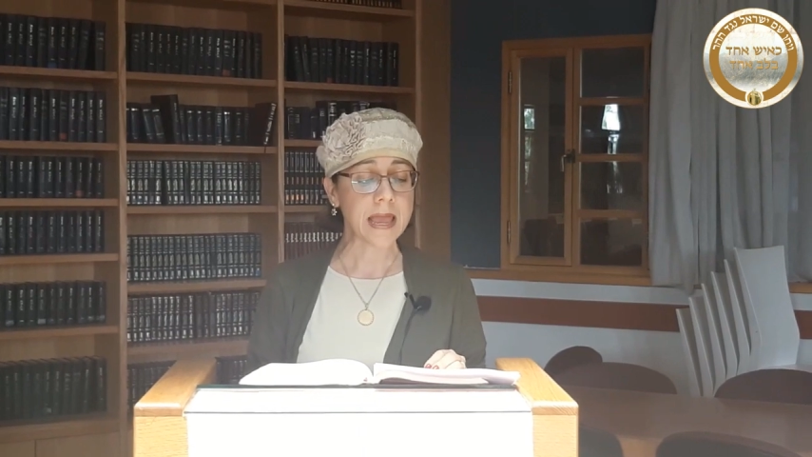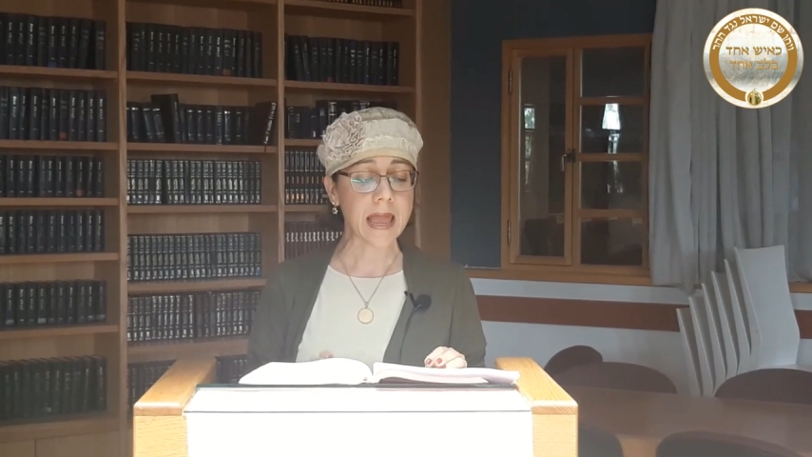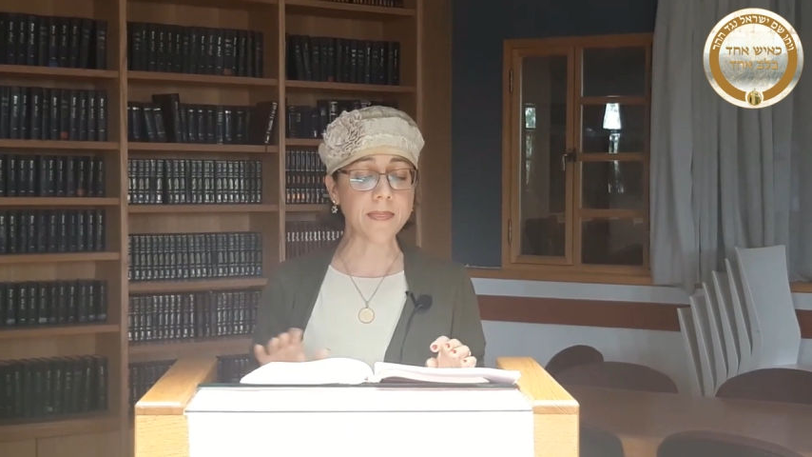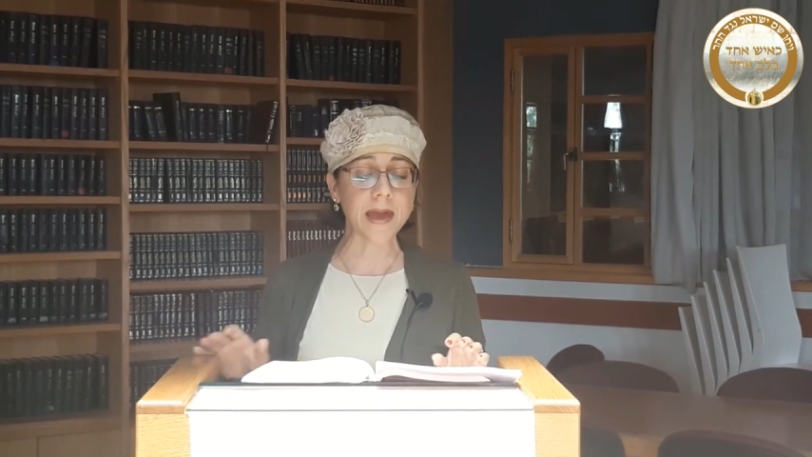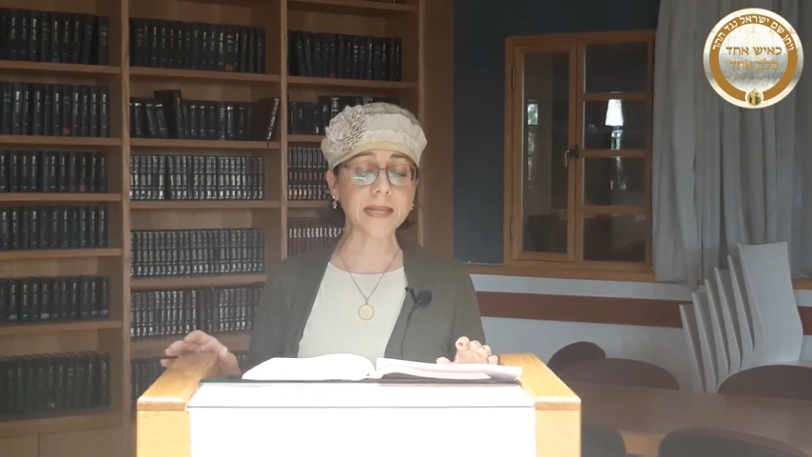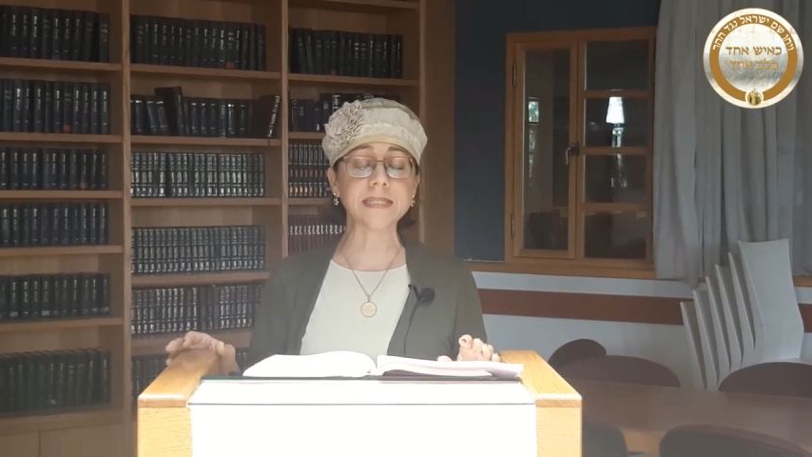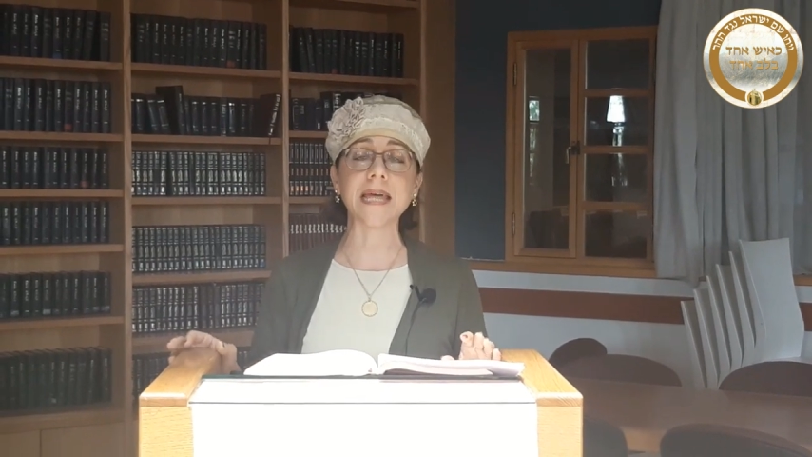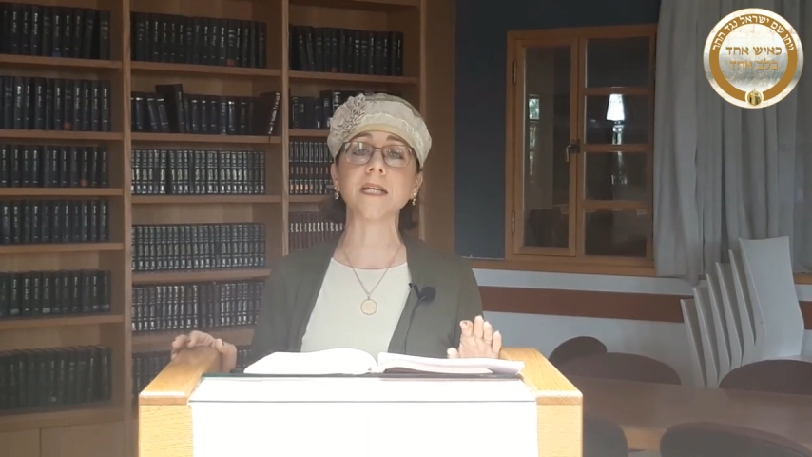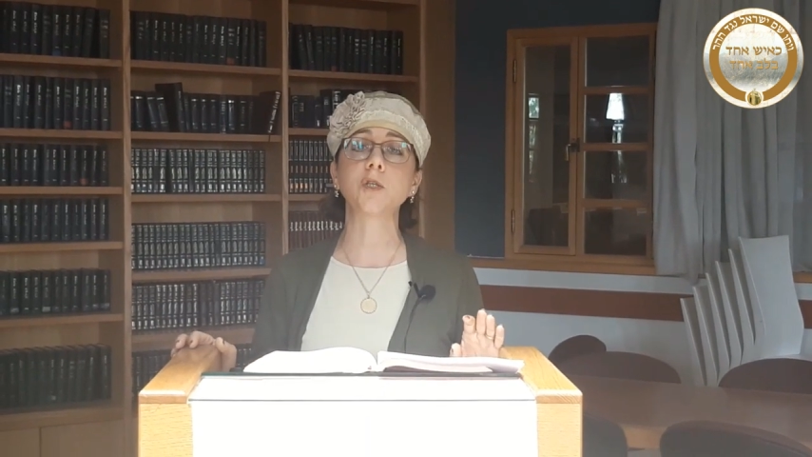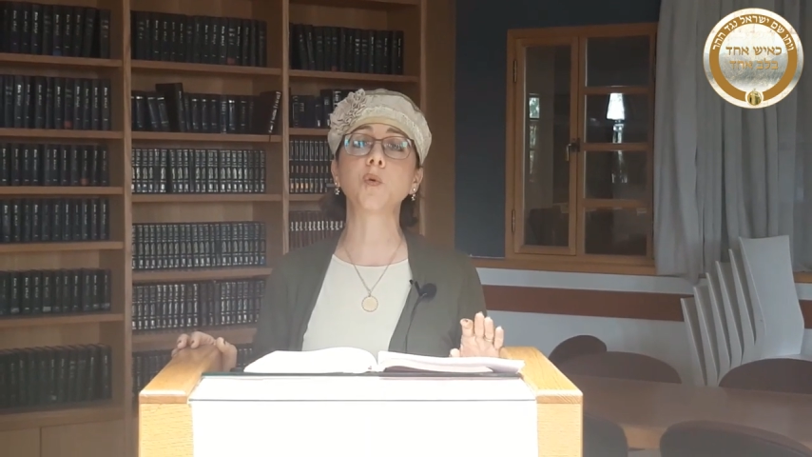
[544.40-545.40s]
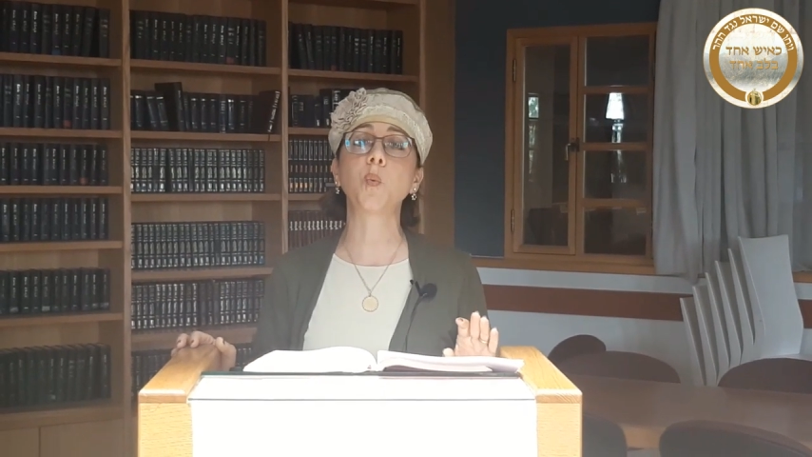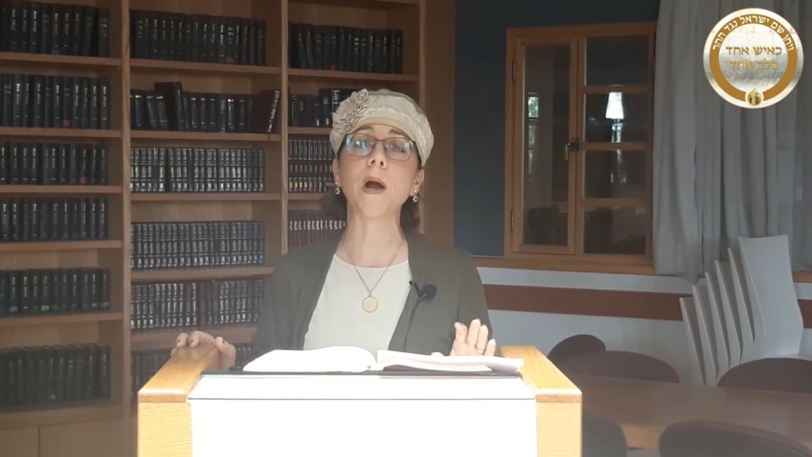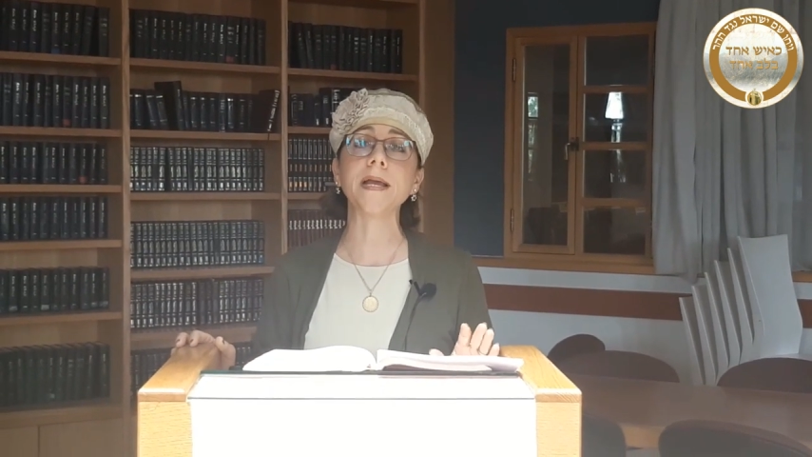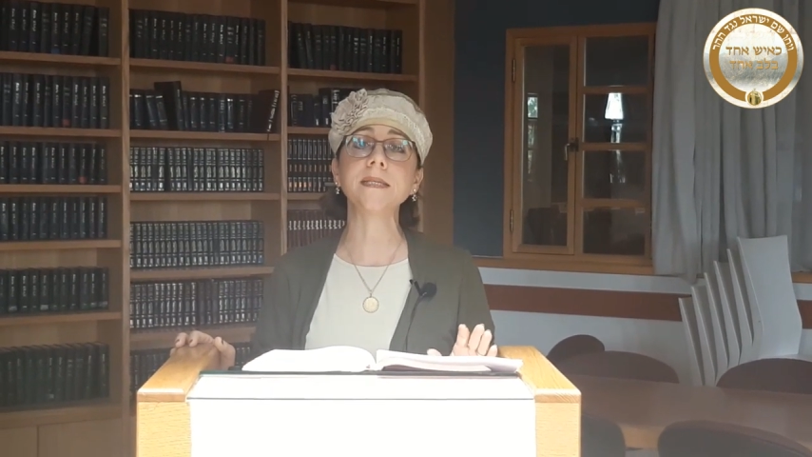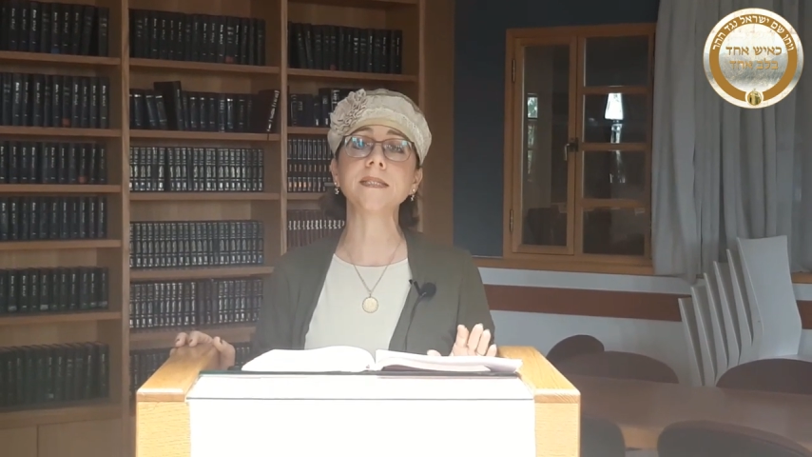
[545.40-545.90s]
and that is that
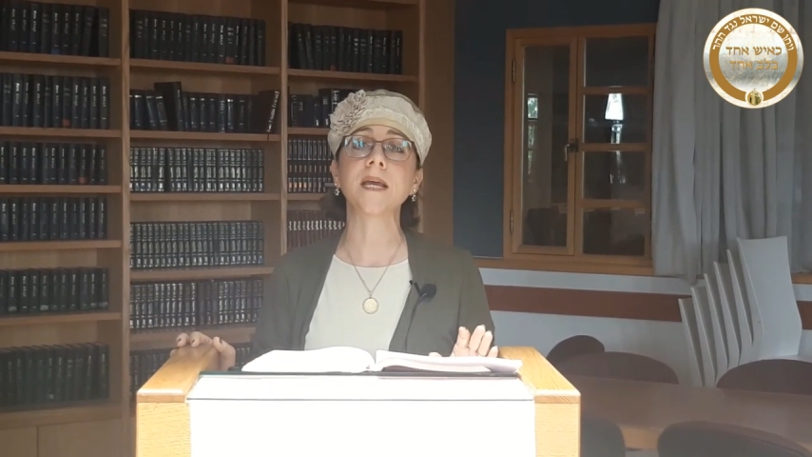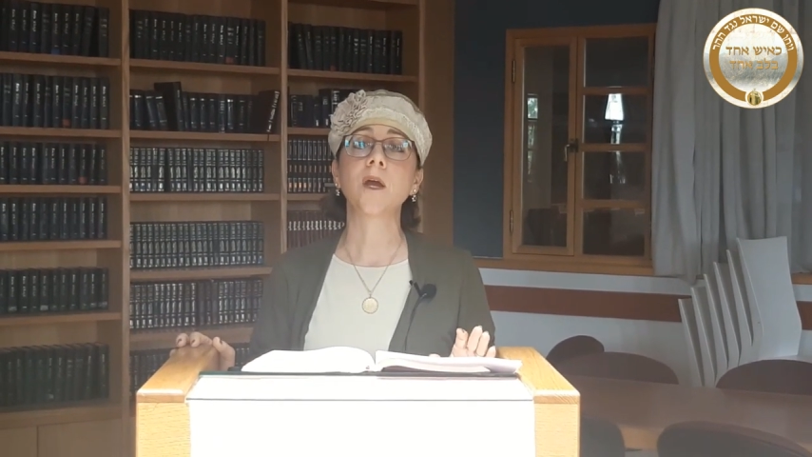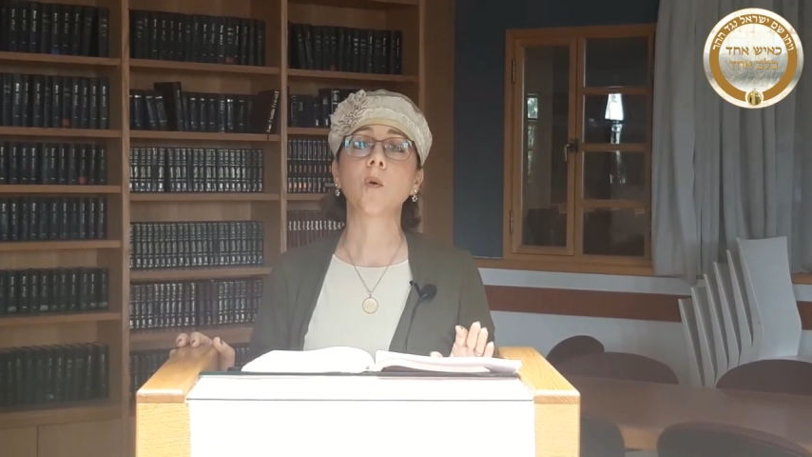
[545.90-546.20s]
twice